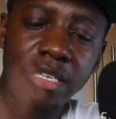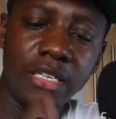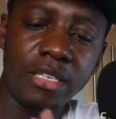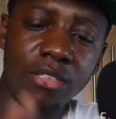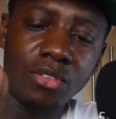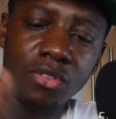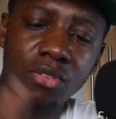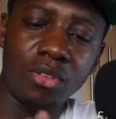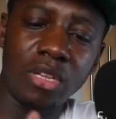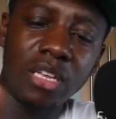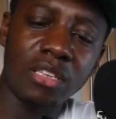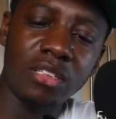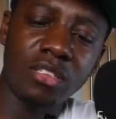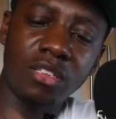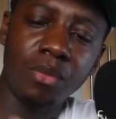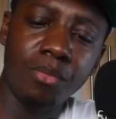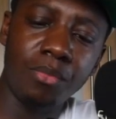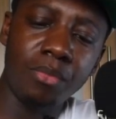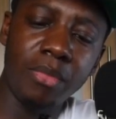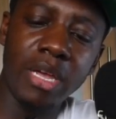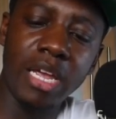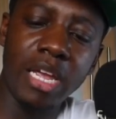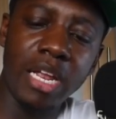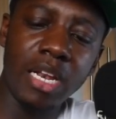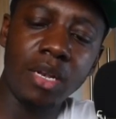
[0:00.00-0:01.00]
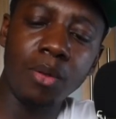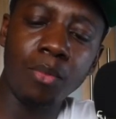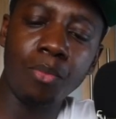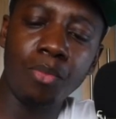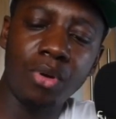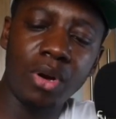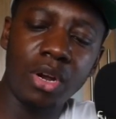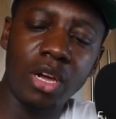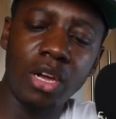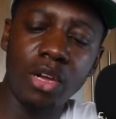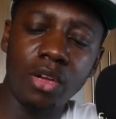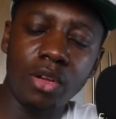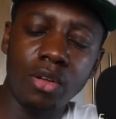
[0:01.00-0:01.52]
So that's the main
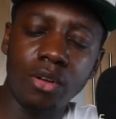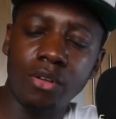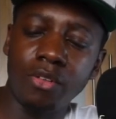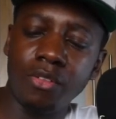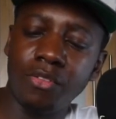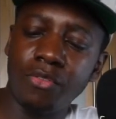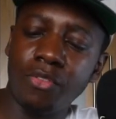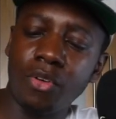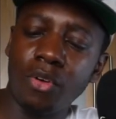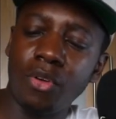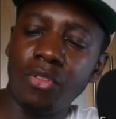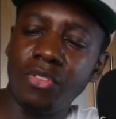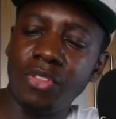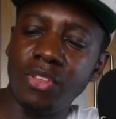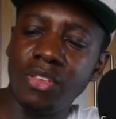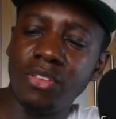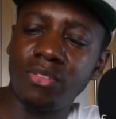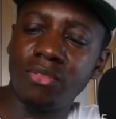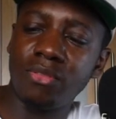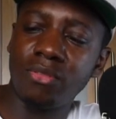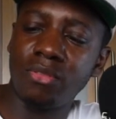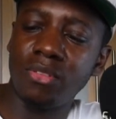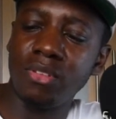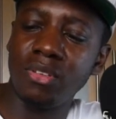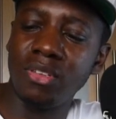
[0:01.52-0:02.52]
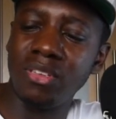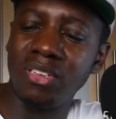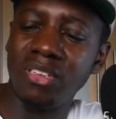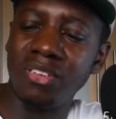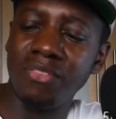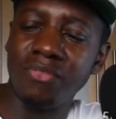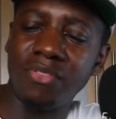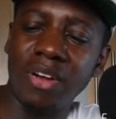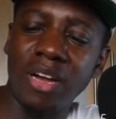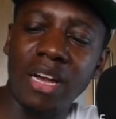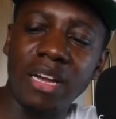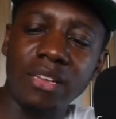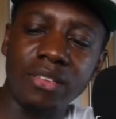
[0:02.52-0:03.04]
prior for this
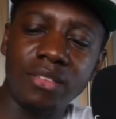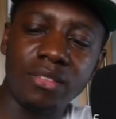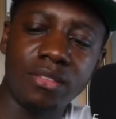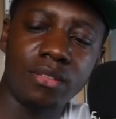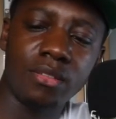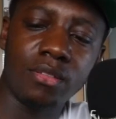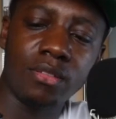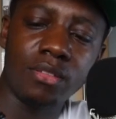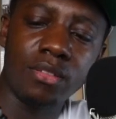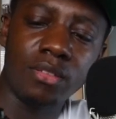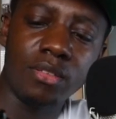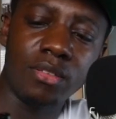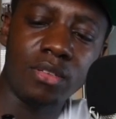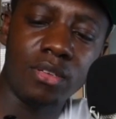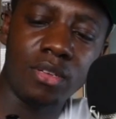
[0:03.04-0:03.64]
device.